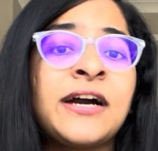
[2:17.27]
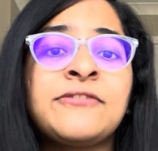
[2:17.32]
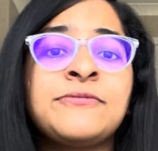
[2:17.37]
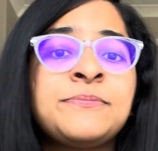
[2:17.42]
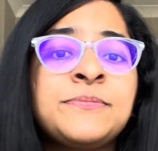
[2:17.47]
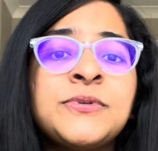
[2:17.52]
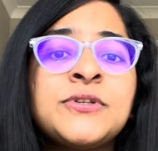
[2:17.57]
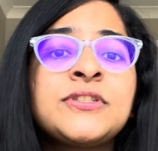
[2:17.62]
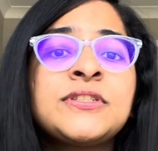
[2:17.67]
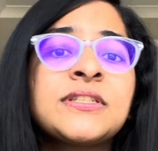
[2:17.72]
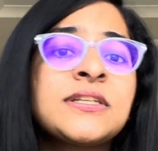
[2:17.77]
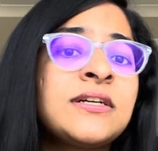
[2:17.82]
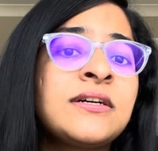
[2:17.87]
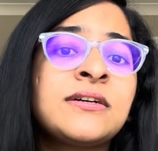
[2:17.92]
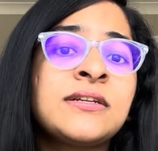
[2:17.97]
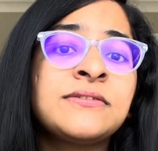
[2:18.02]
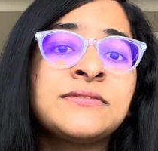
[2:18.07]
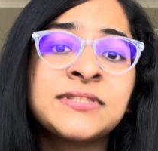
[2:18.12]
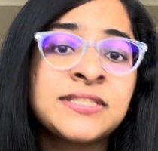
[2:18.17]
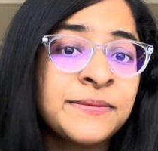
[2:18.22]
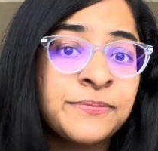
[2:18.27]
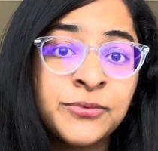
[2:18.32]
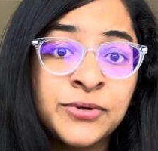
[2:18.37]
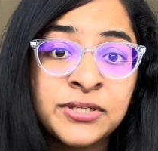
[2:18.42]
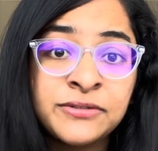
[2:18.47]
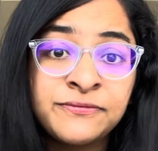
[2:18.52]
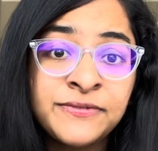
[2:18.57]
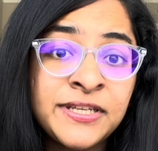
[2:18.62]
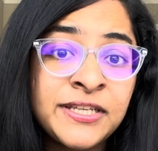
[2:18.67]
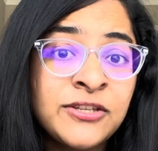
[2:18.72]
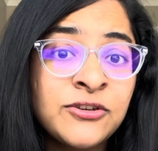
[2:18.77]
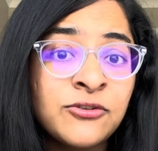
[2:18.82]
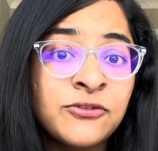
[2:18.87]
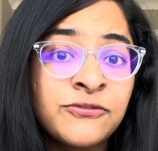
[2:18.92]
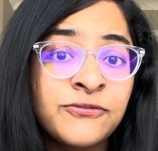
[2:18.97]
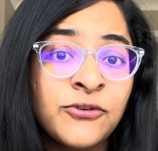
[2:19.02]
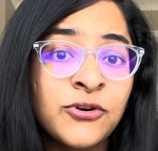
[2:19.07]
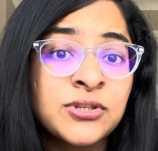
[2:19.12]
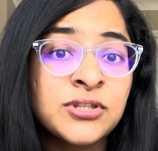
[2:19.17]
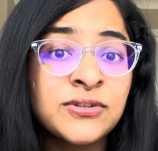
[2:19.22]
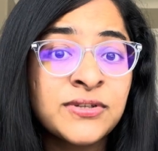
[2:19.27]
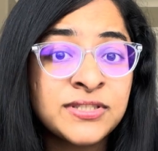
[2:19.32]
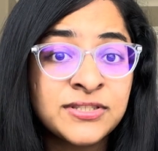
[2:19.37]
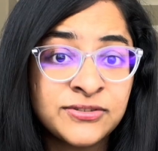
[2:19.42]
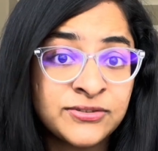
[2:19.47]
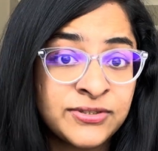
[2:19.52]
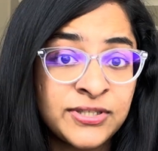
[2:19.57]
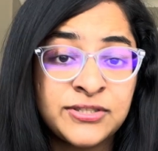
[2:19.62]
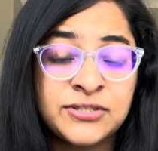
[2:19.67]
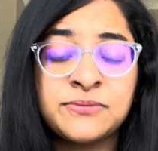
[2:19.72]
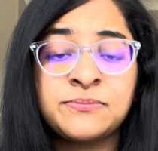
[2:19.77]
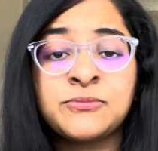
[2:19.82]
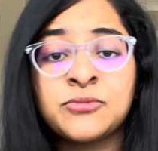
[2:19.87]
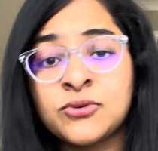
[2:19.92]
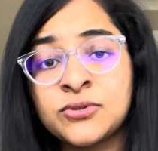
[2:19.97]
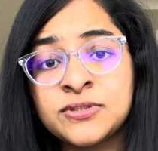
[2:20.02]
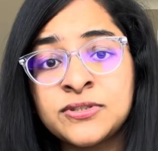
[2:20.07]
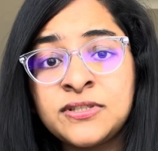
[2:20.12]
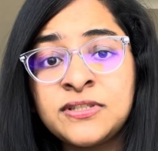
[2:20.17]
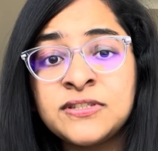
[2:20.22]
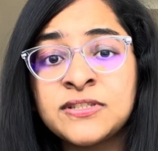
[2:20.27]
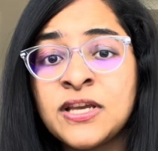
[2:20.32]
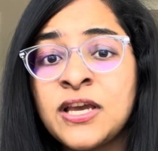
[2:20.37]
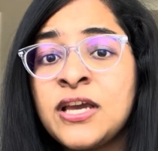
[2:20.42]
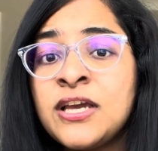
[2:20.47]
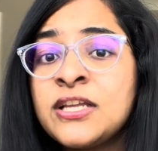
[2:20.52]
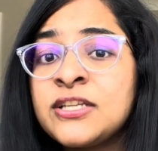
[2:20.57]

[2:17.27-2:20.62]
I've put a separate video for the registration process